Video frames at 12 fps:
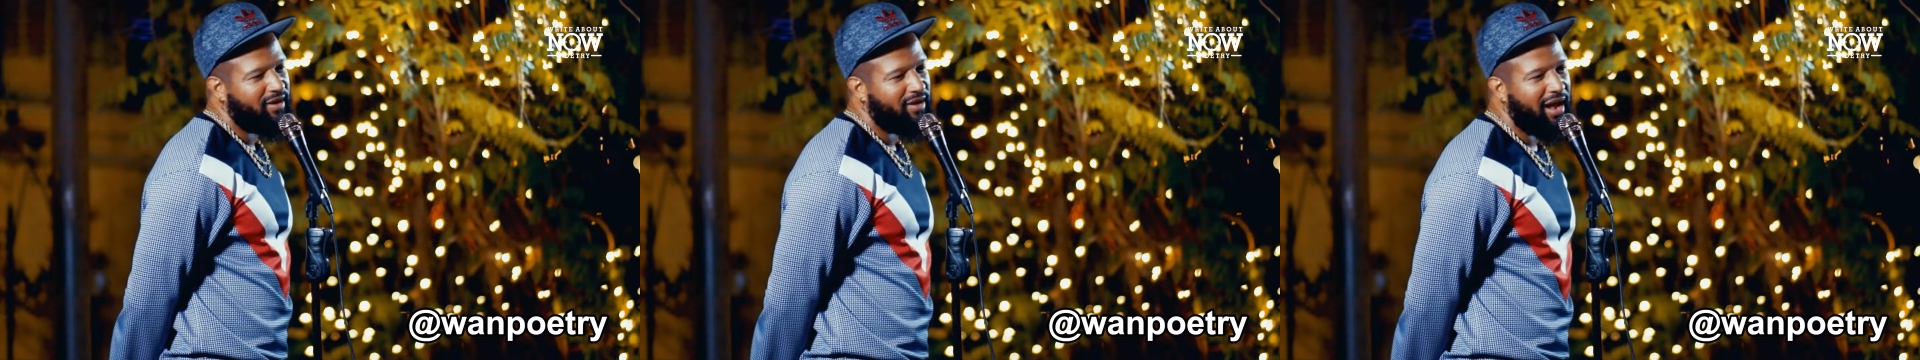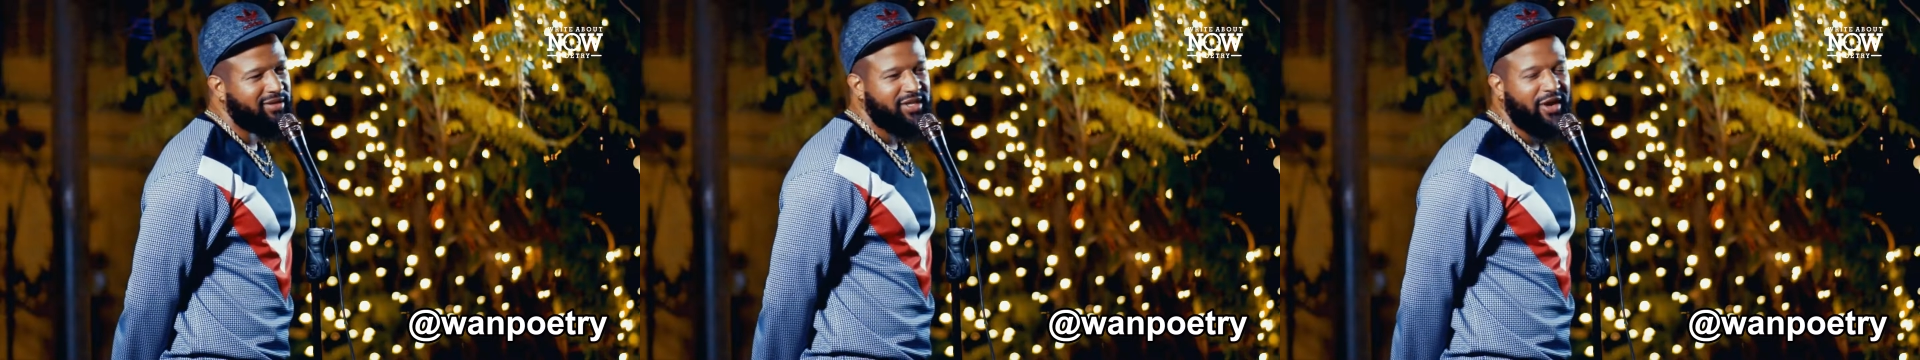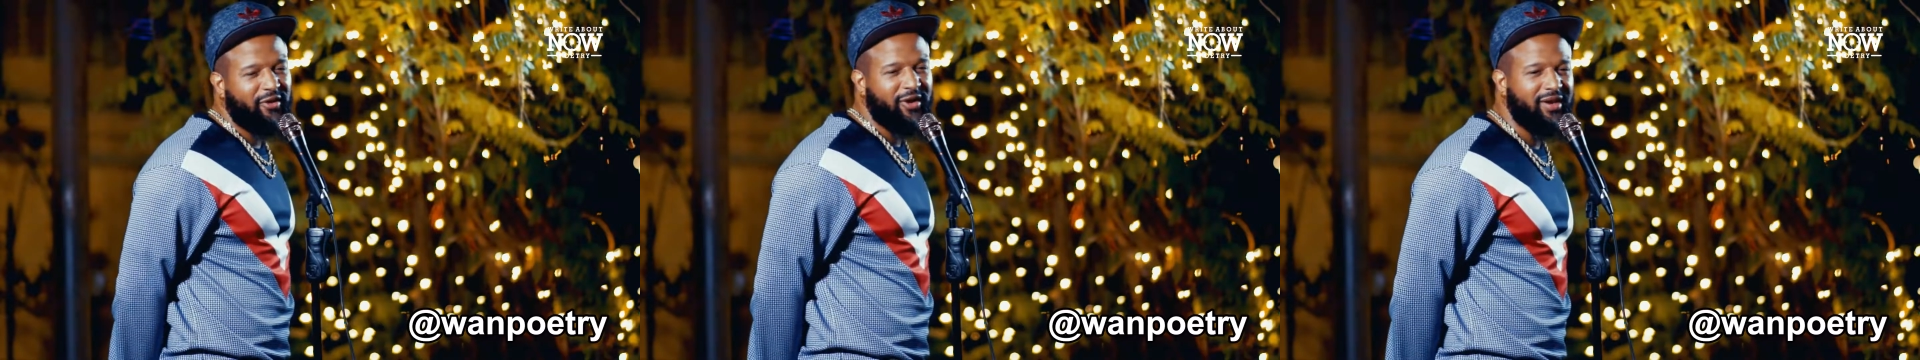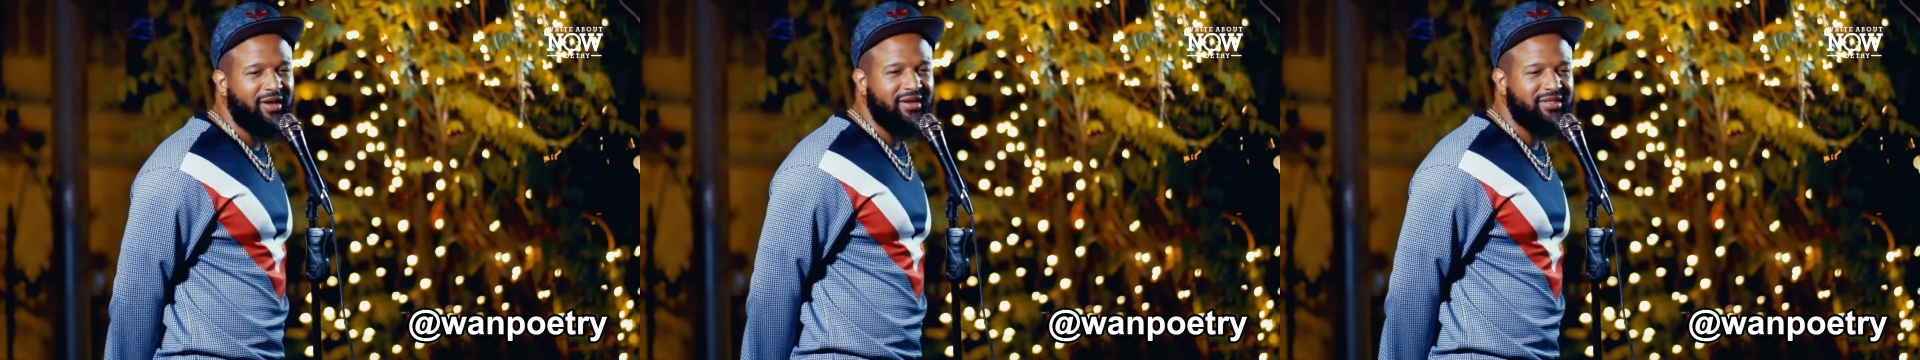I'll take her to
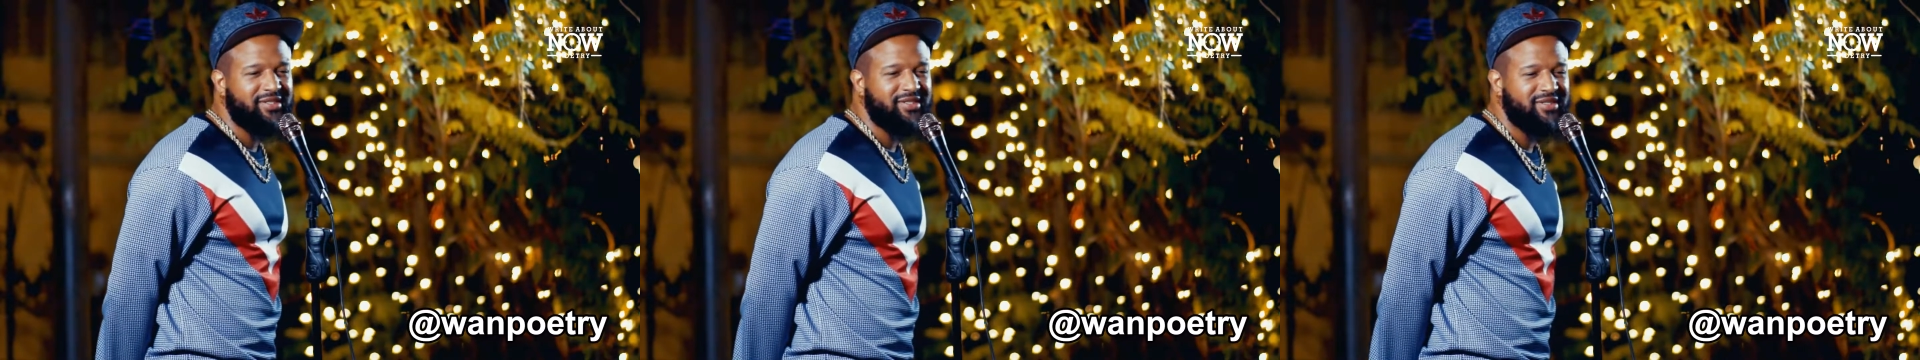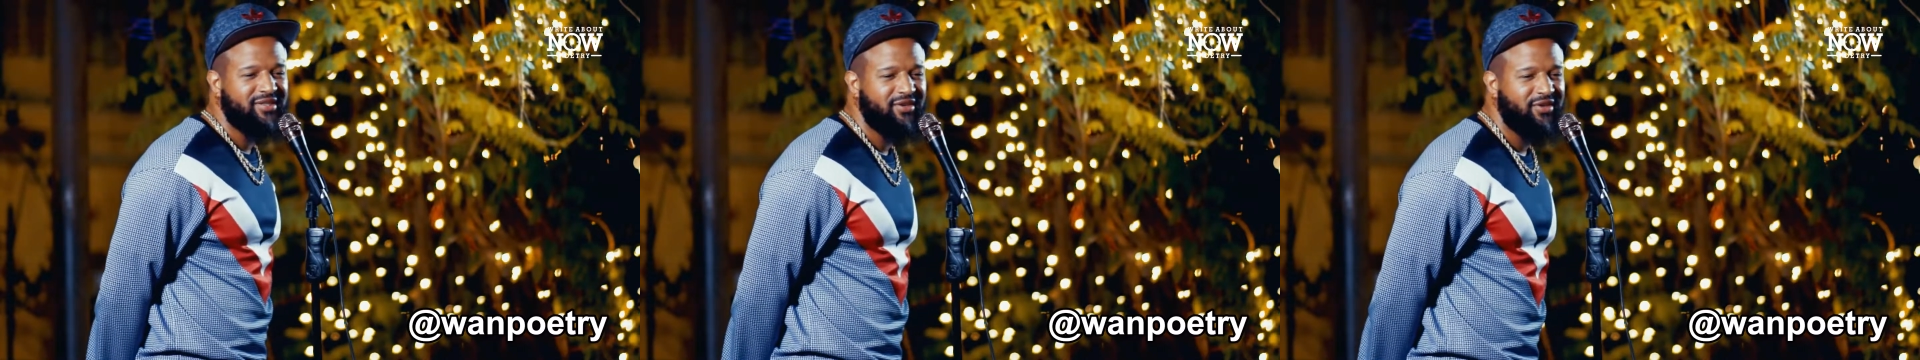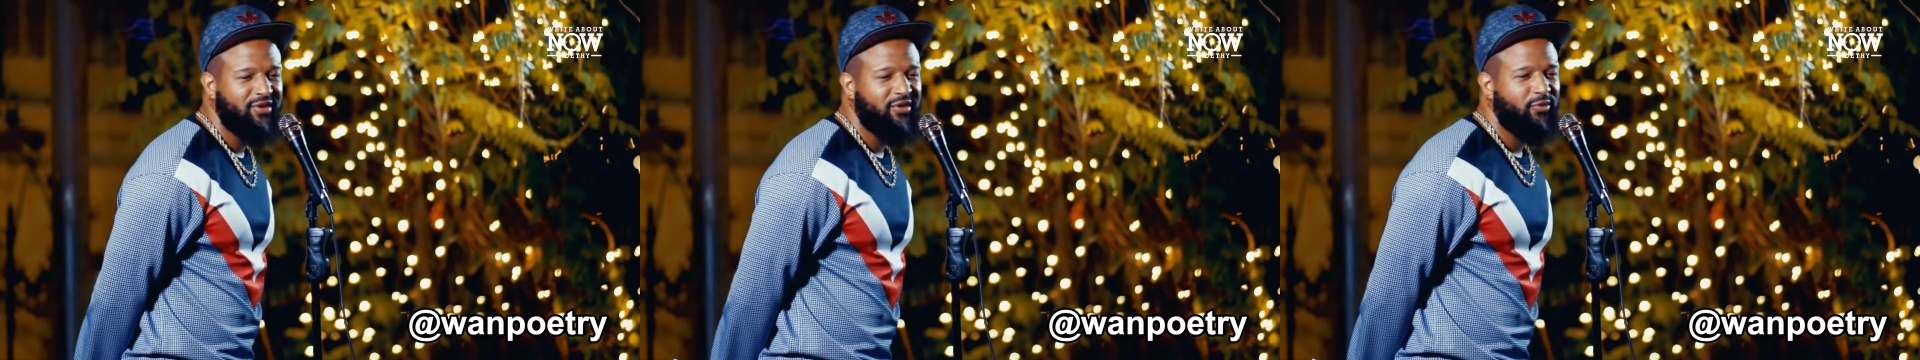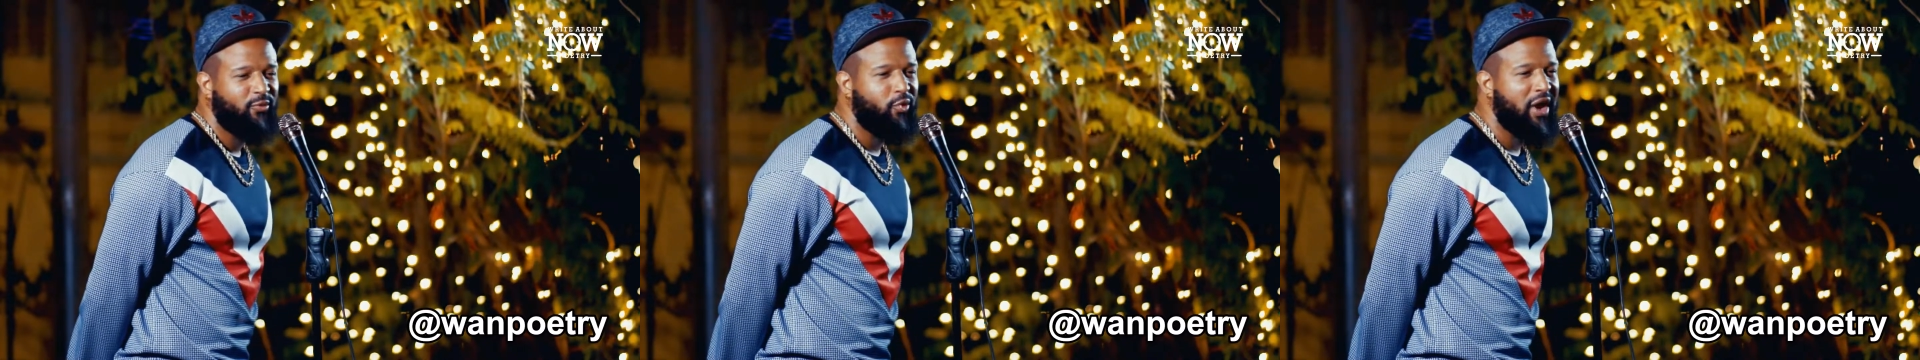lunch.
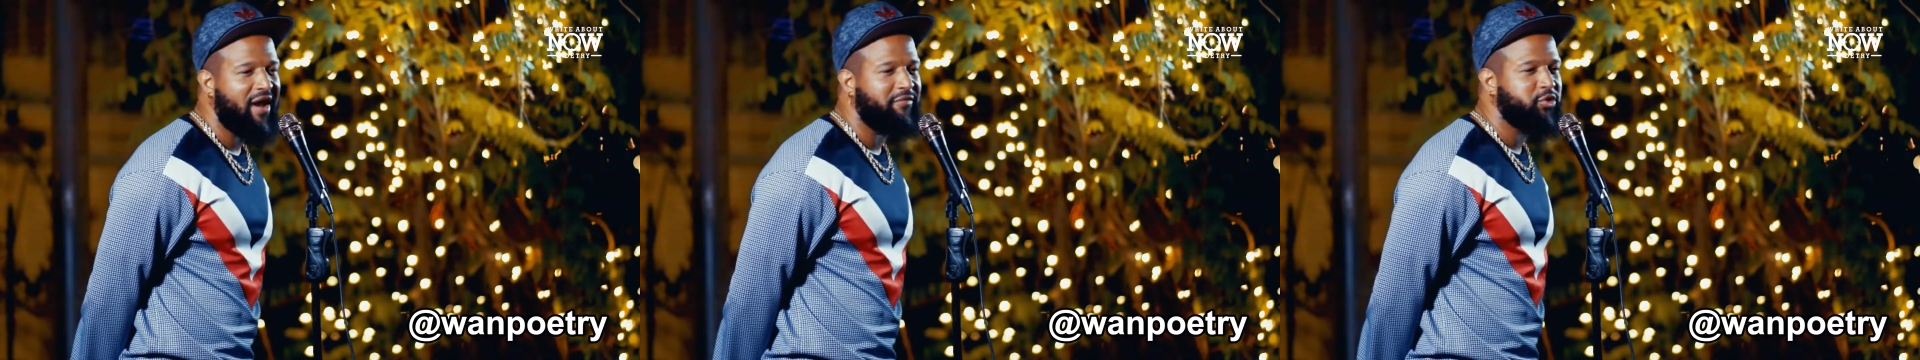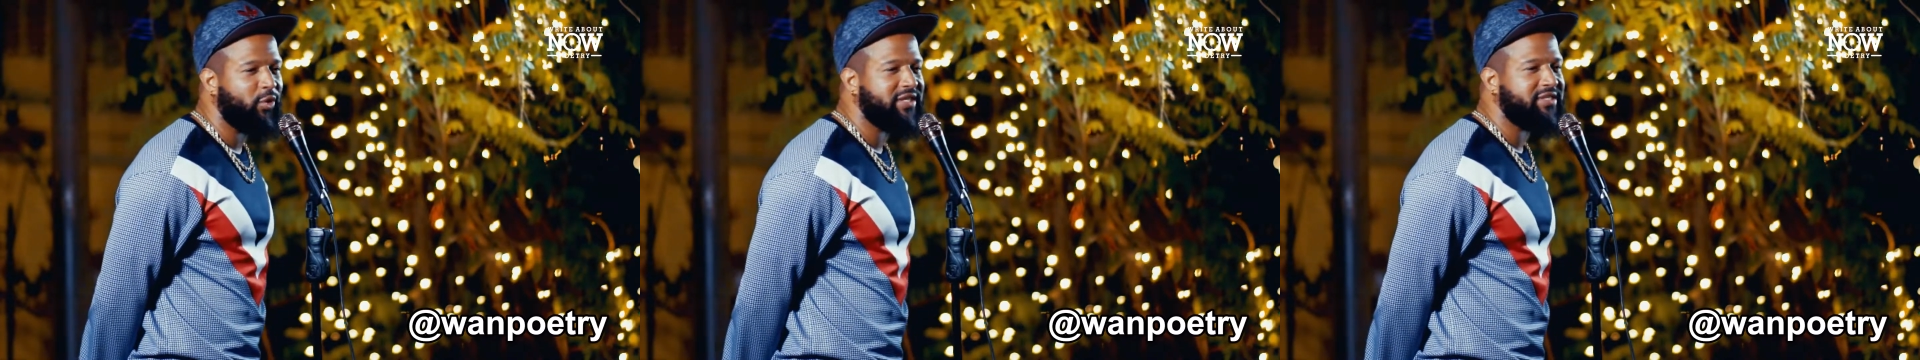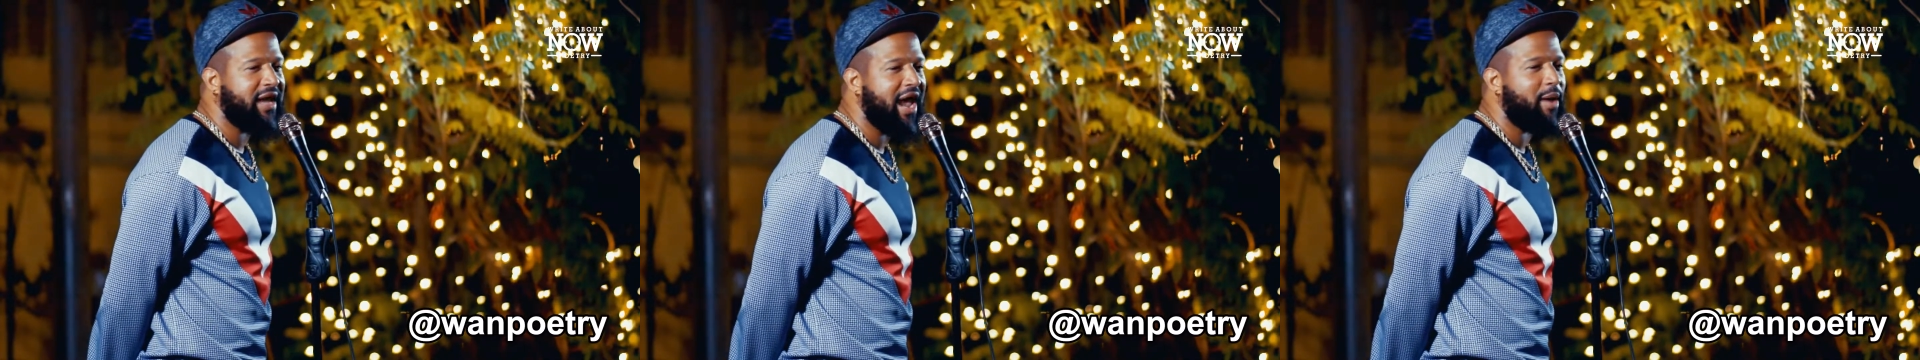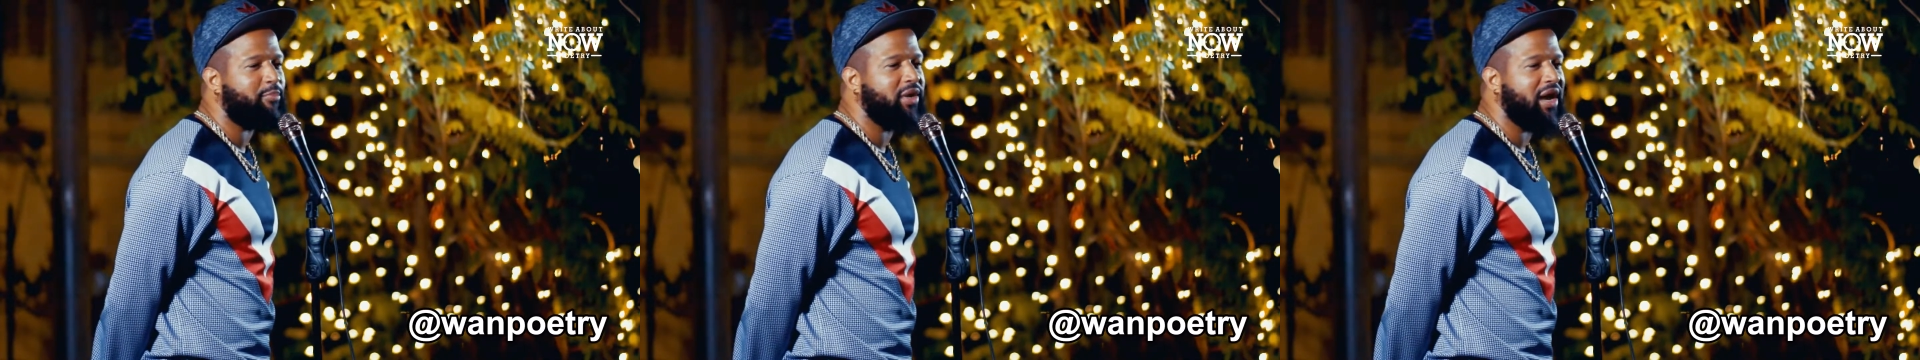We'll have drinks at
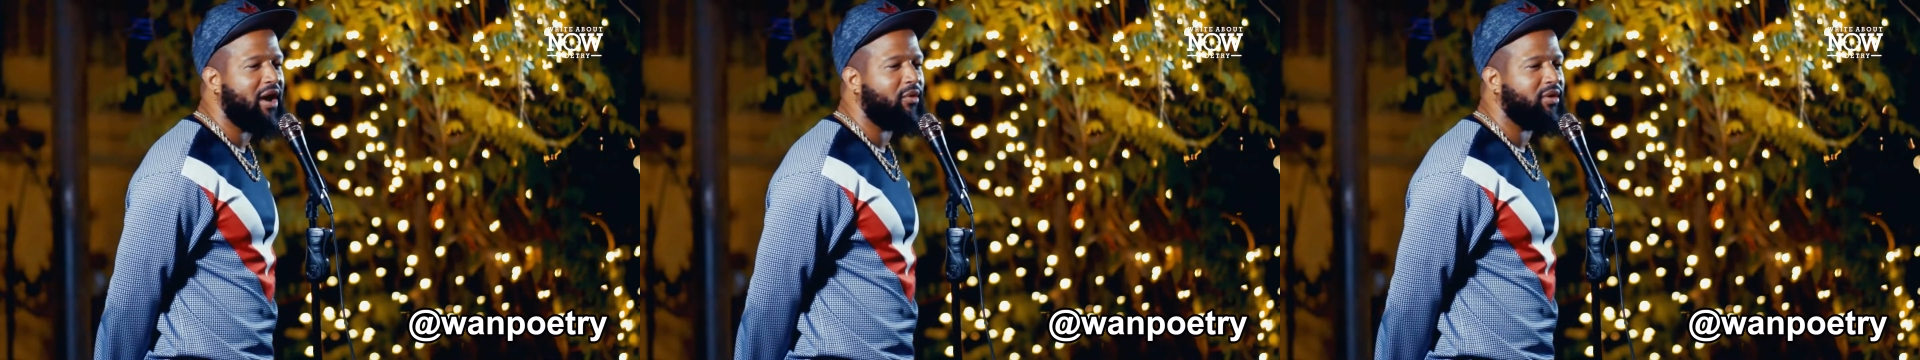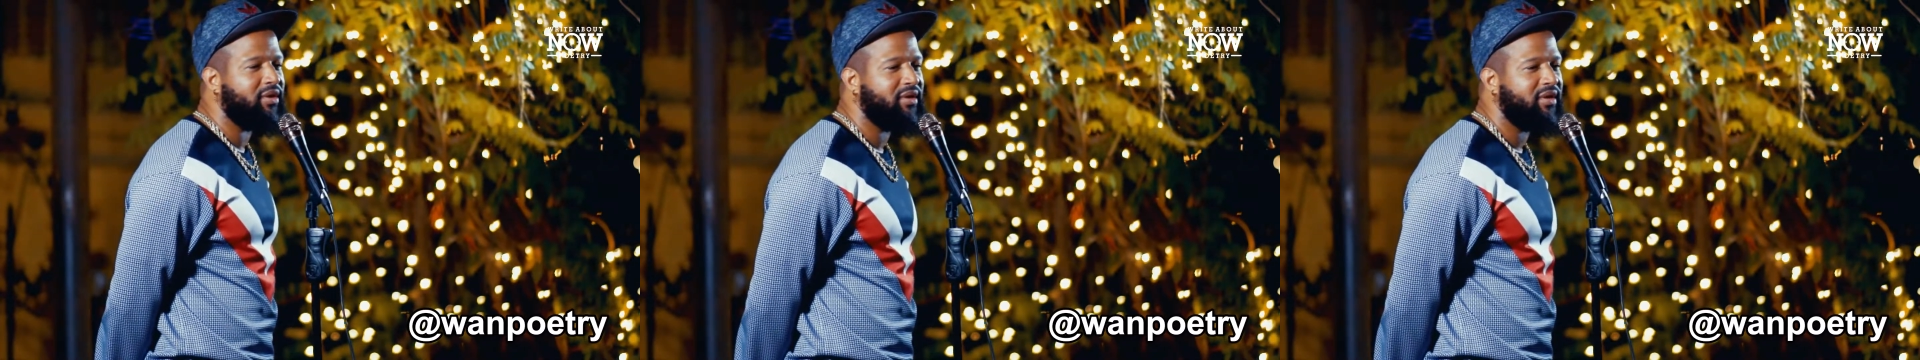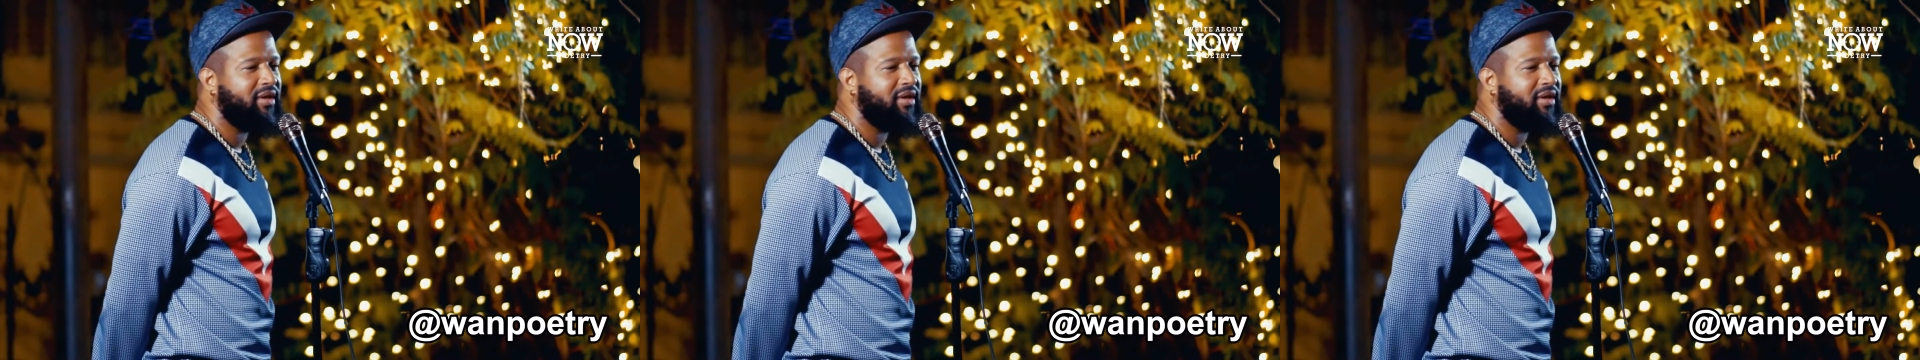happy hour.